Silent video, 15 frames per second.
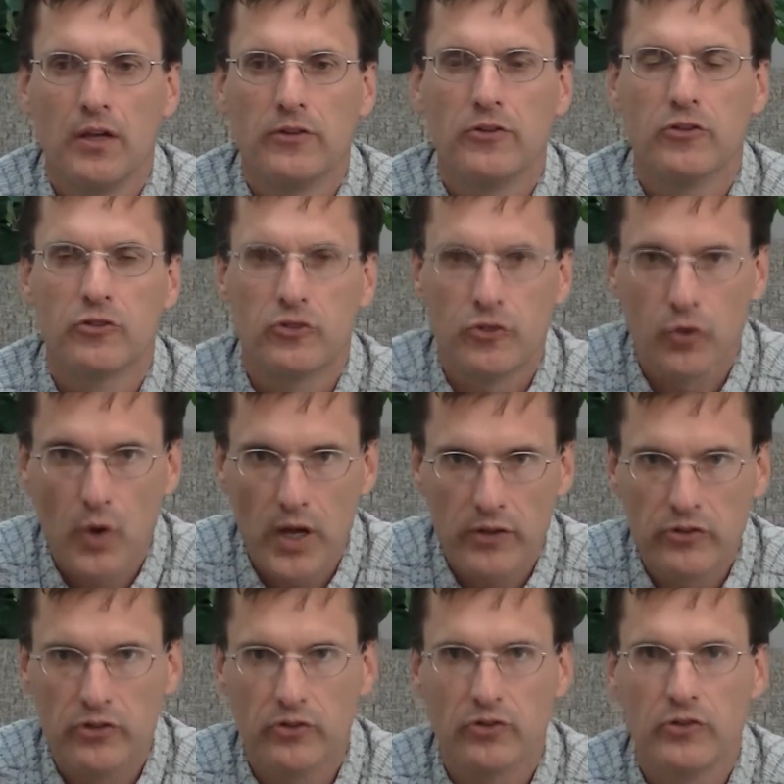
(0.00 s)

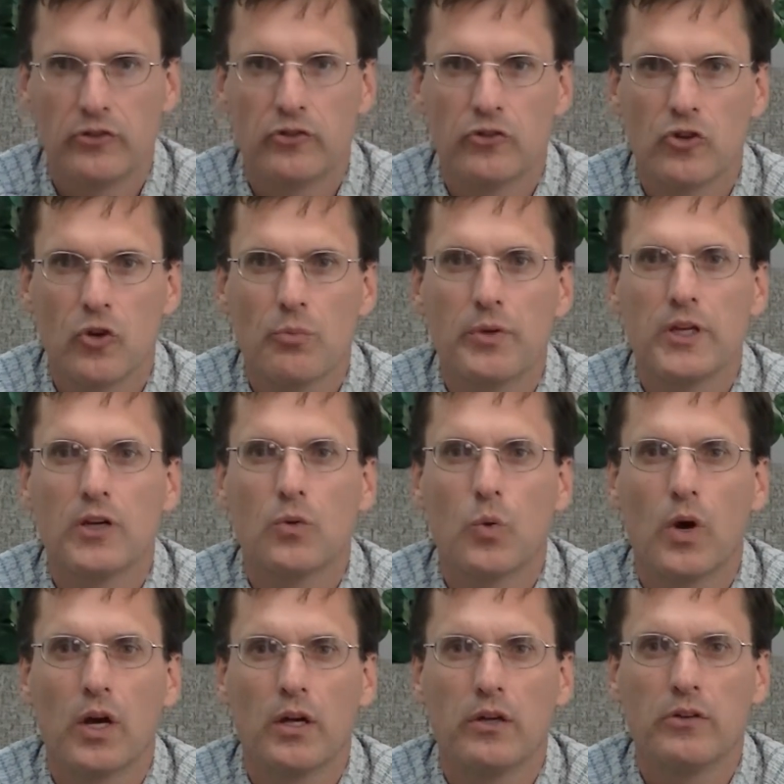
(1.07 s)
distresses in so many
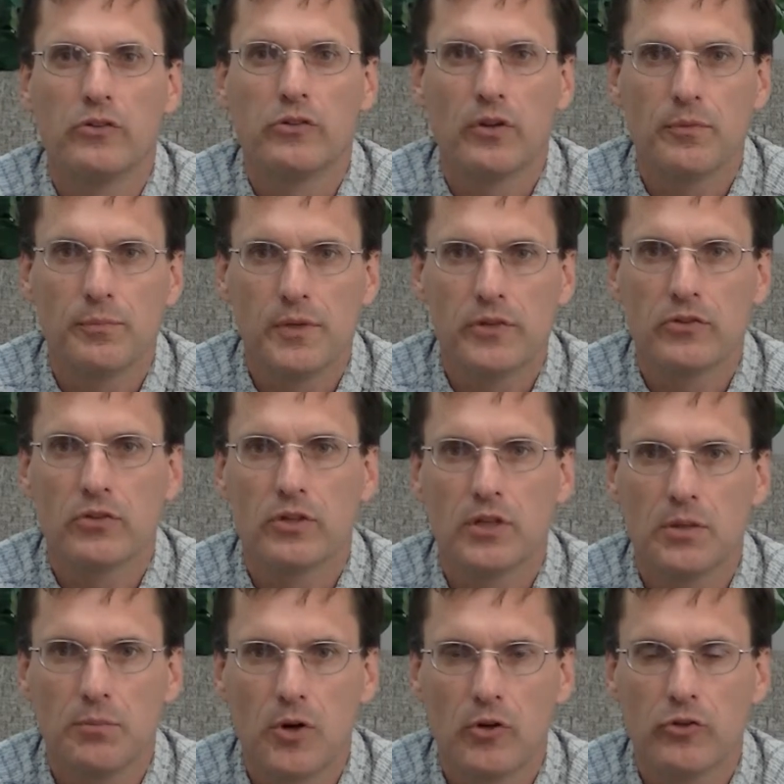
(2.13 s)
ways, mentally,
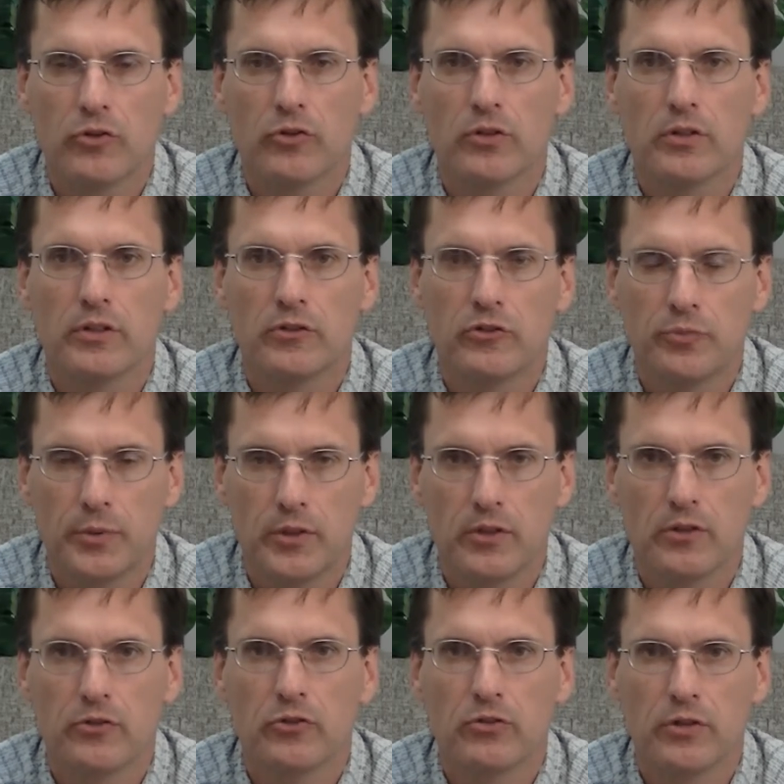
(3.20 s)
emotionally,
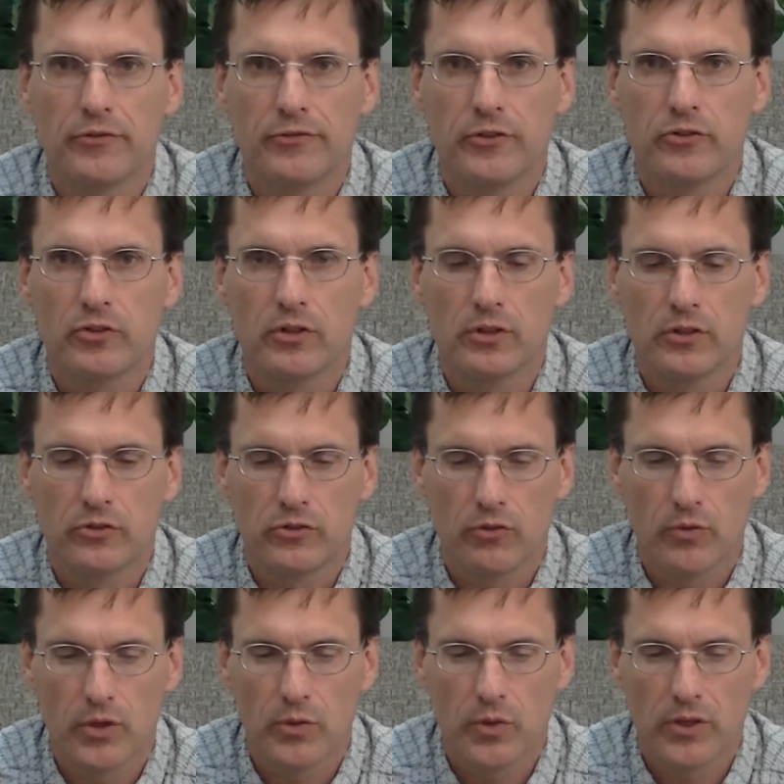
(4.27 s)
spiritually, physically, in so
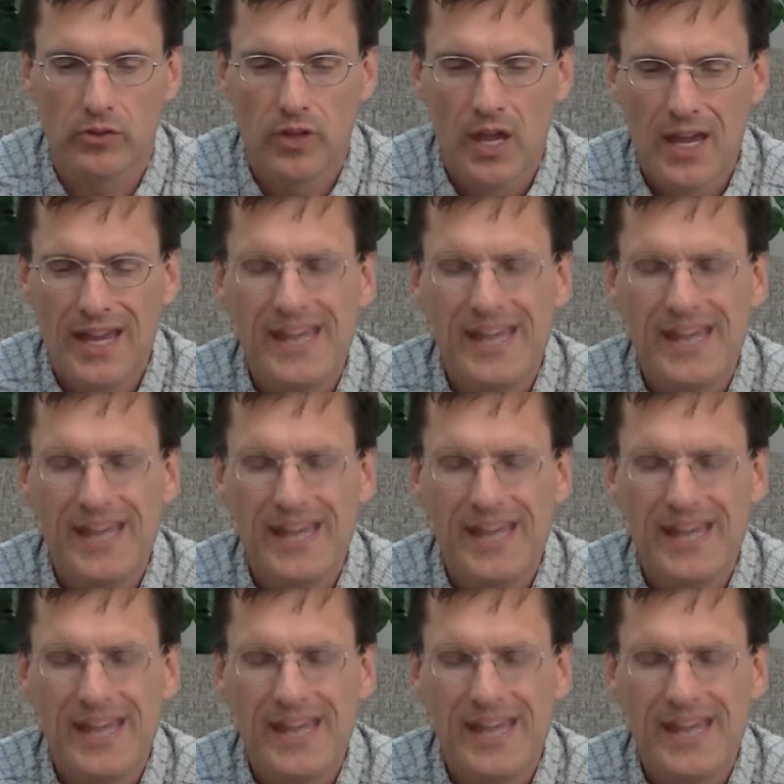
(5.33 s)
many ways,